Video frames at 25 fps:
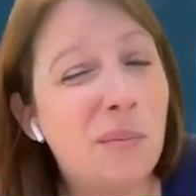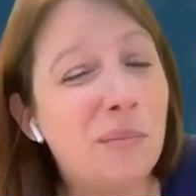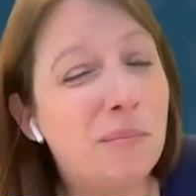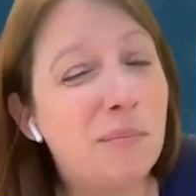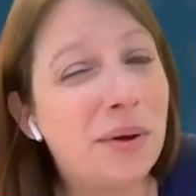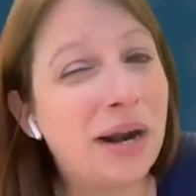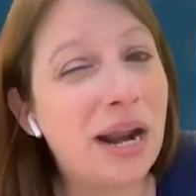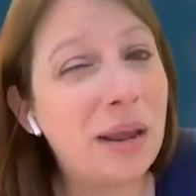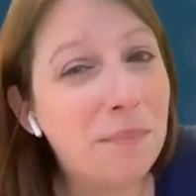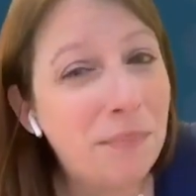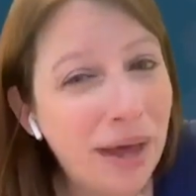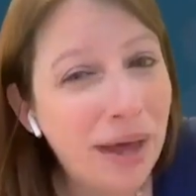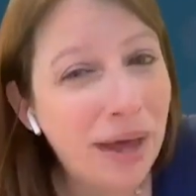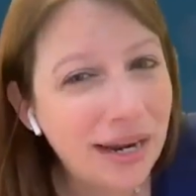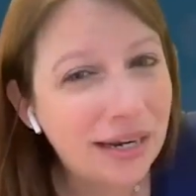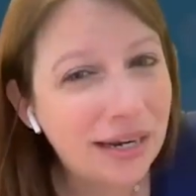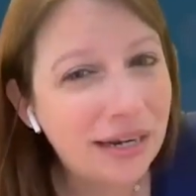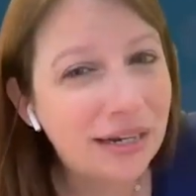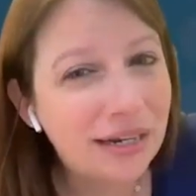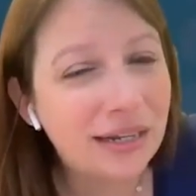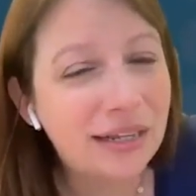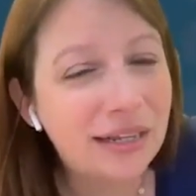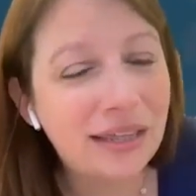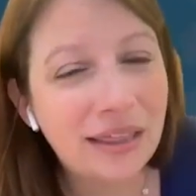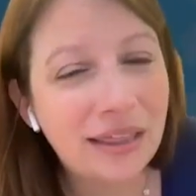But I bet
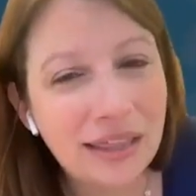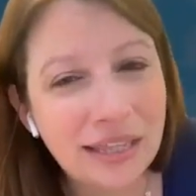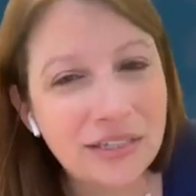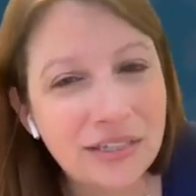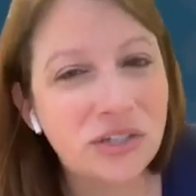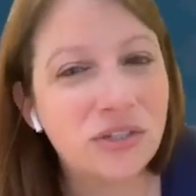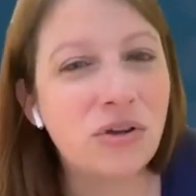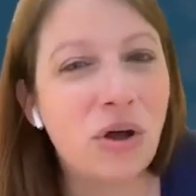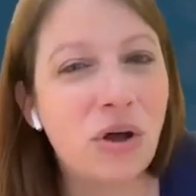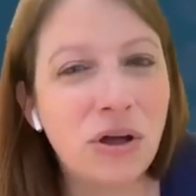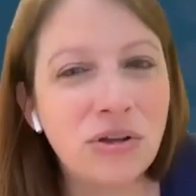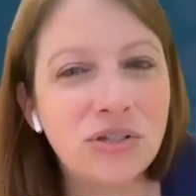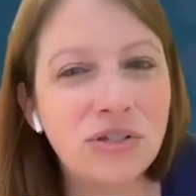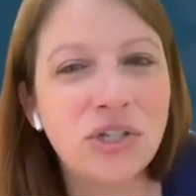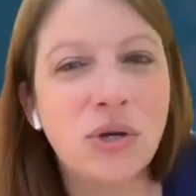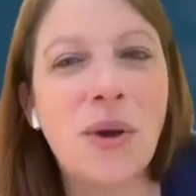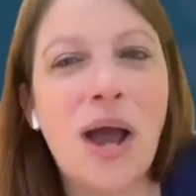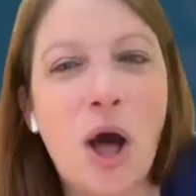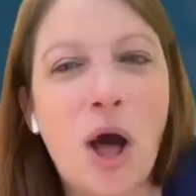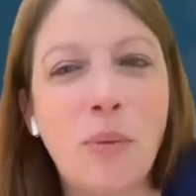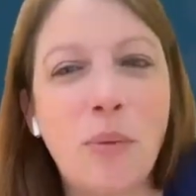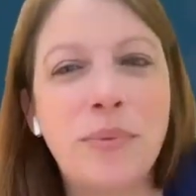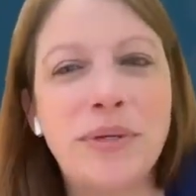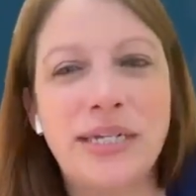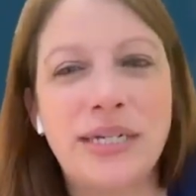this is also
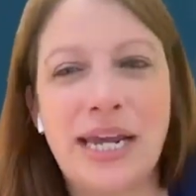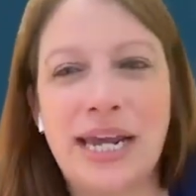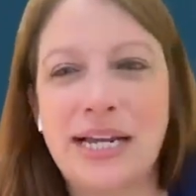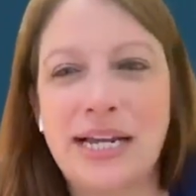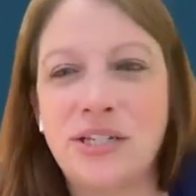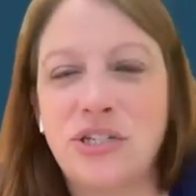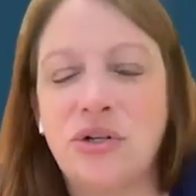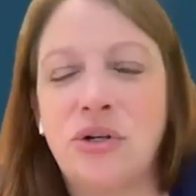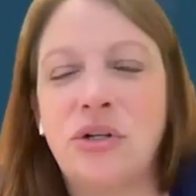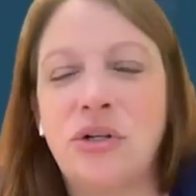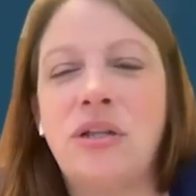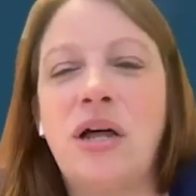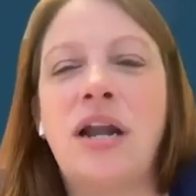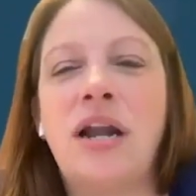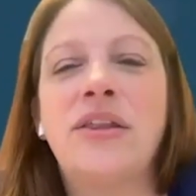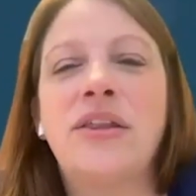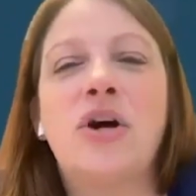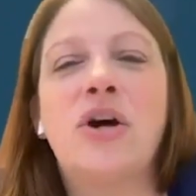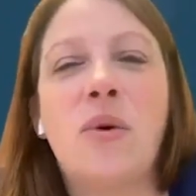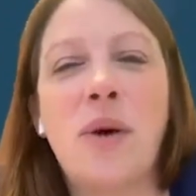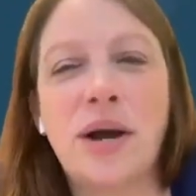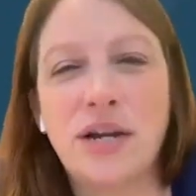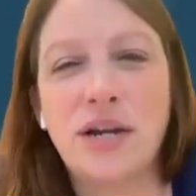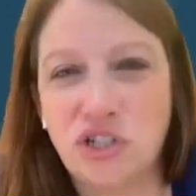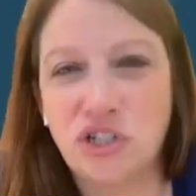helping to answer a lot of the
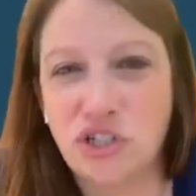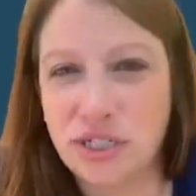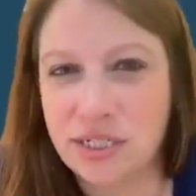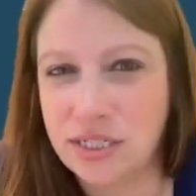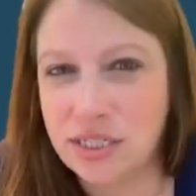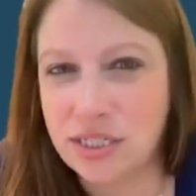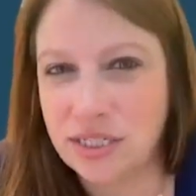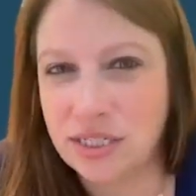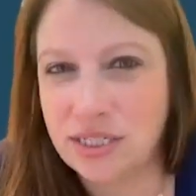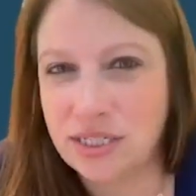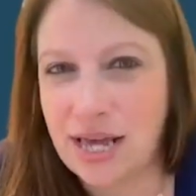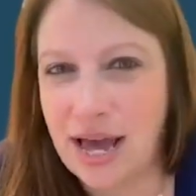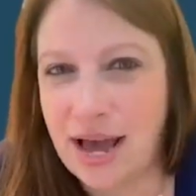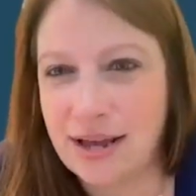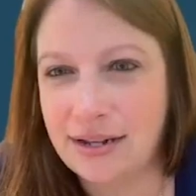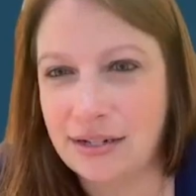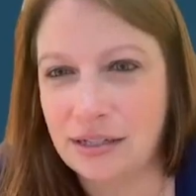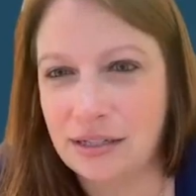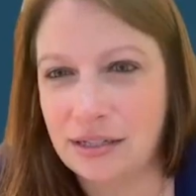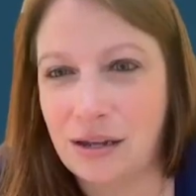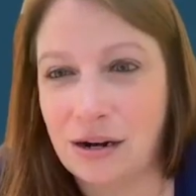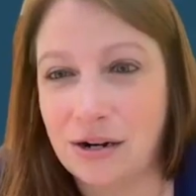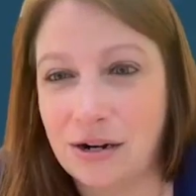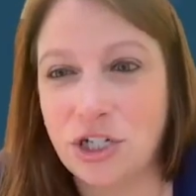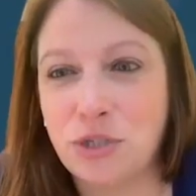questions that
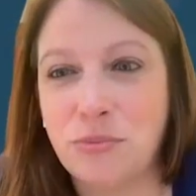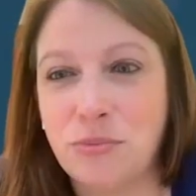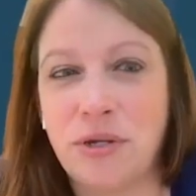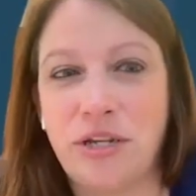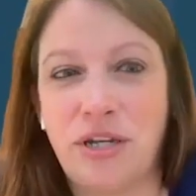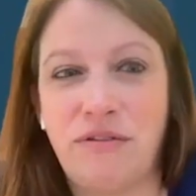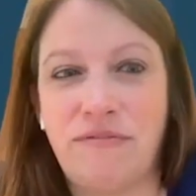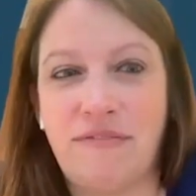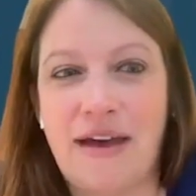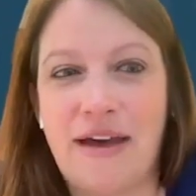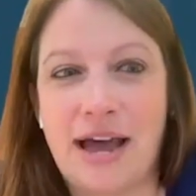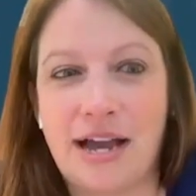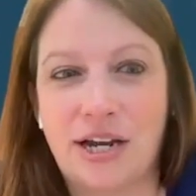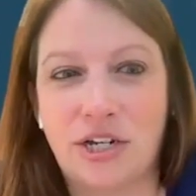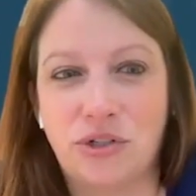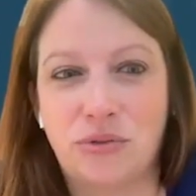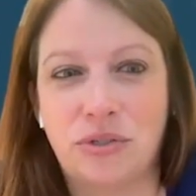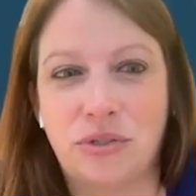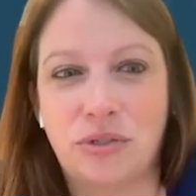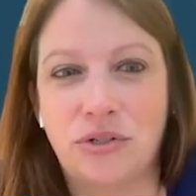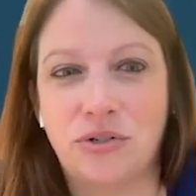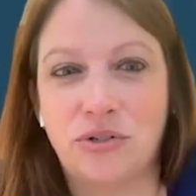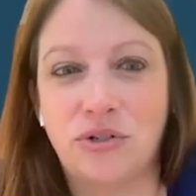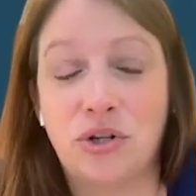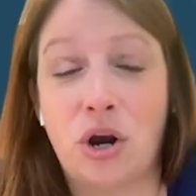large
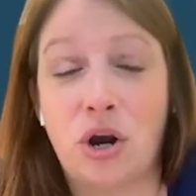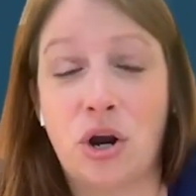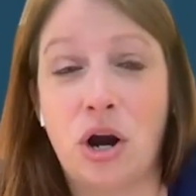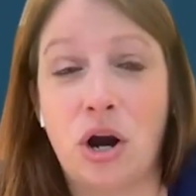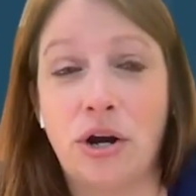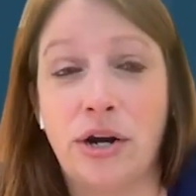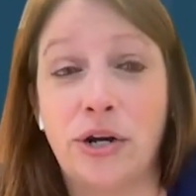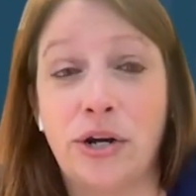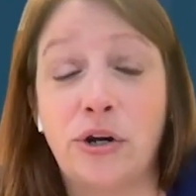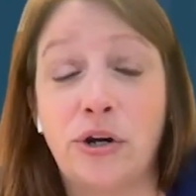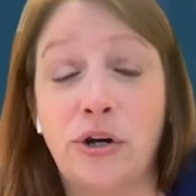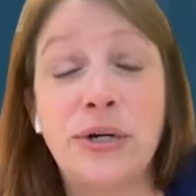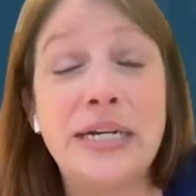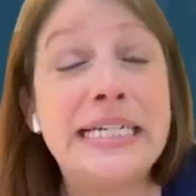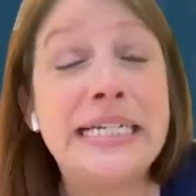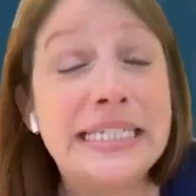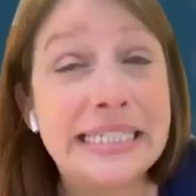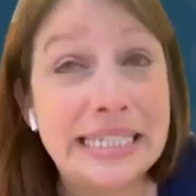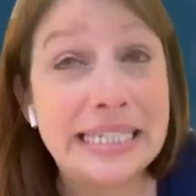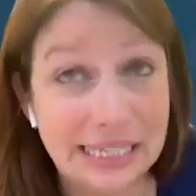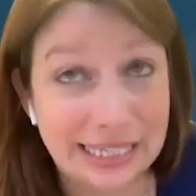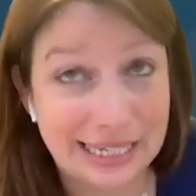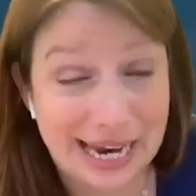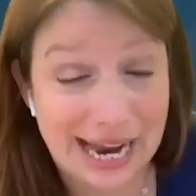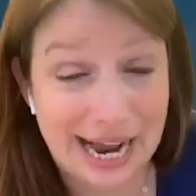manufacturers are
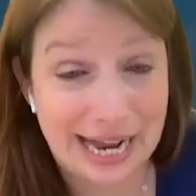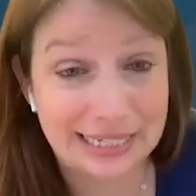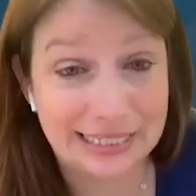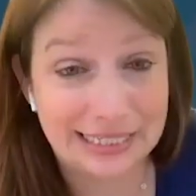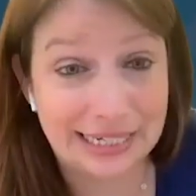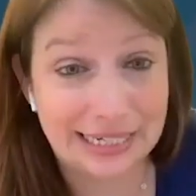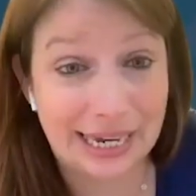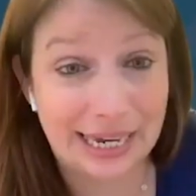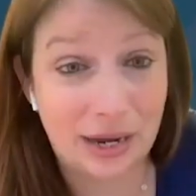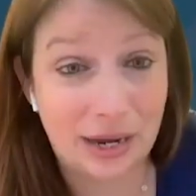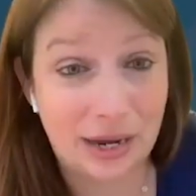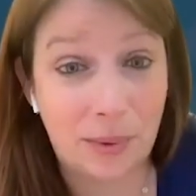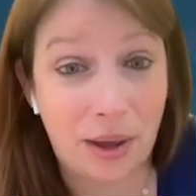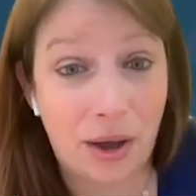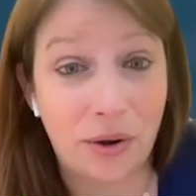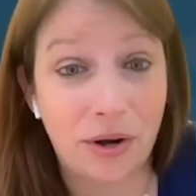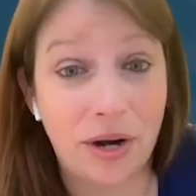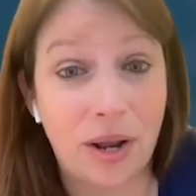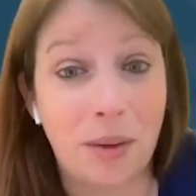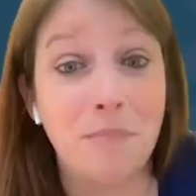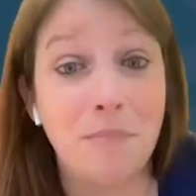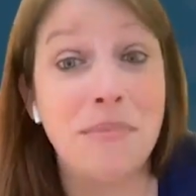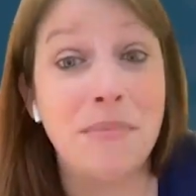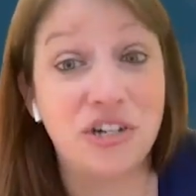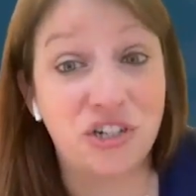increasingly asking about
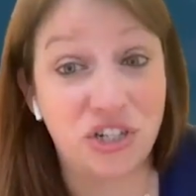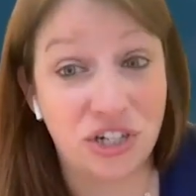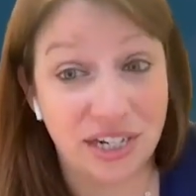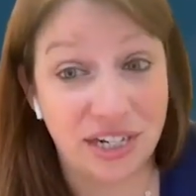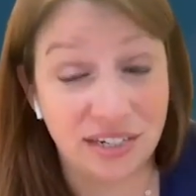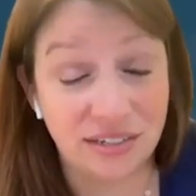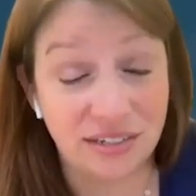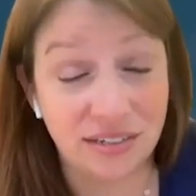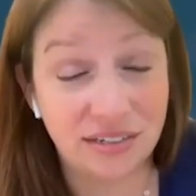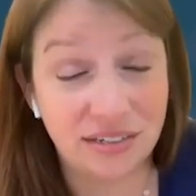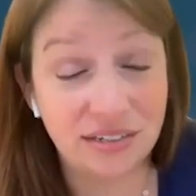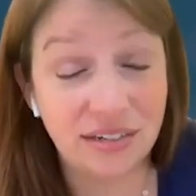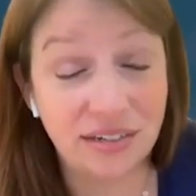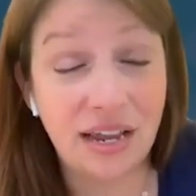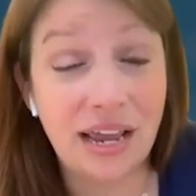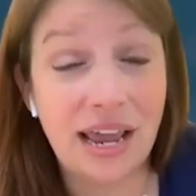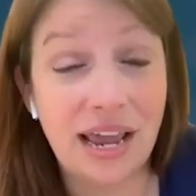emissions